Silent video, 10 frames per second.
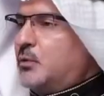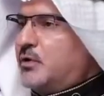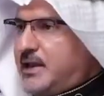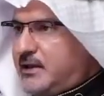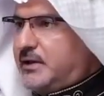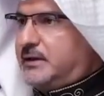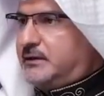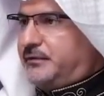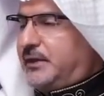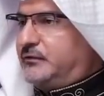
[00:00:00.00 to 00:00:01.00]
they were
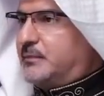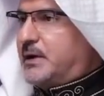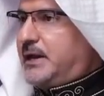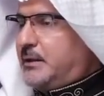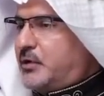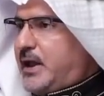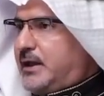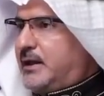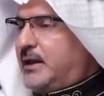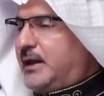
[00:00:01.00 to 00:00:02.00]
hearing things about
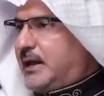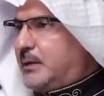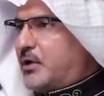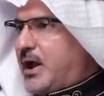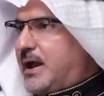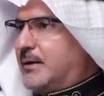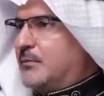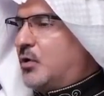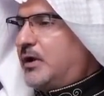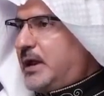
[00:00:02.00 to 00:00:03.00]
Abraham, Abraham
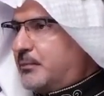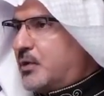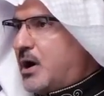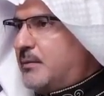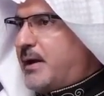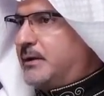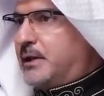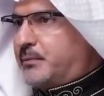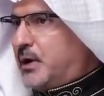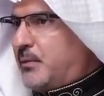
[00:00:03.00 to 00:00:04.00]
or Abram, and
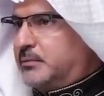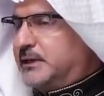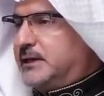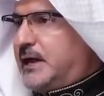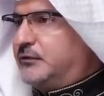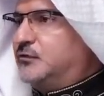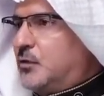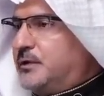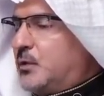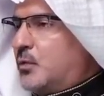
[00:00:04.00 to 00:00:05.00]
they probably
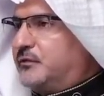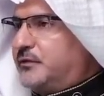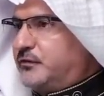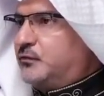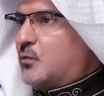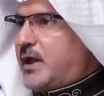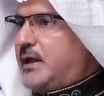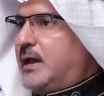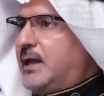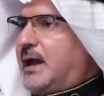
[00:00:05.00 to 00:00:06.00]
assumed it was this
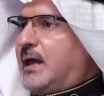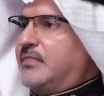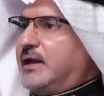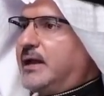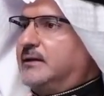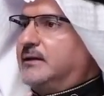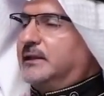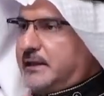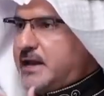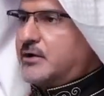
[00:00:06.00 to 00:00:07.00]
way. And then
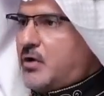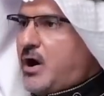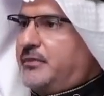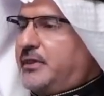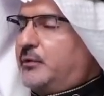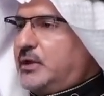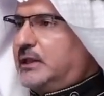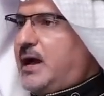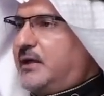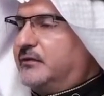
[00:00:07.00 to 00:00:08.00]
later on, they
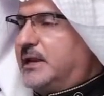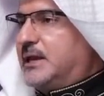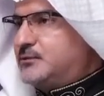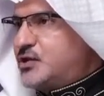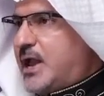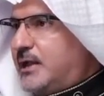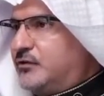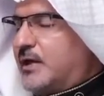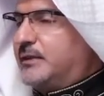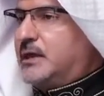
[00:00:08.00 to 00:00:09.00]
realized the name
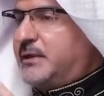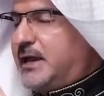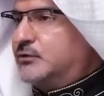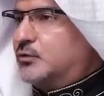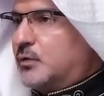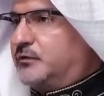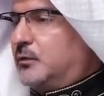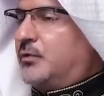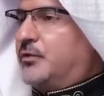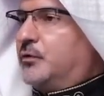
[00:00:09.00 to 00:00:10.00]
changed and they began to
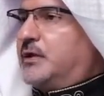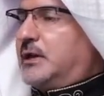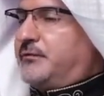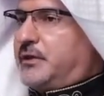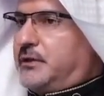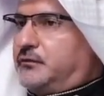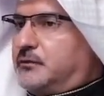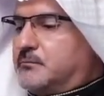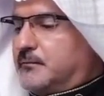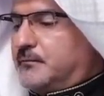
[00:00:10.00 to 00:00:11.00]
wrestle with those kind of things.